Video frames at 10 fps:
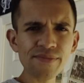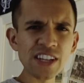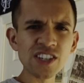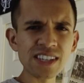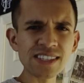they
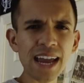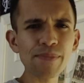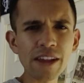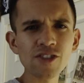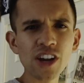just kind of sap
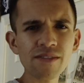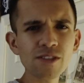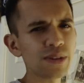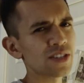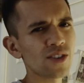the energy out of you
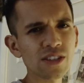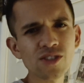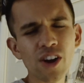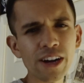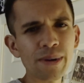because all they just
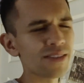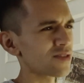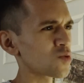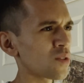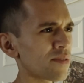talk about is
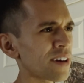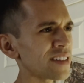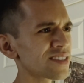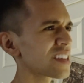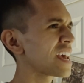this one
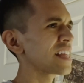offense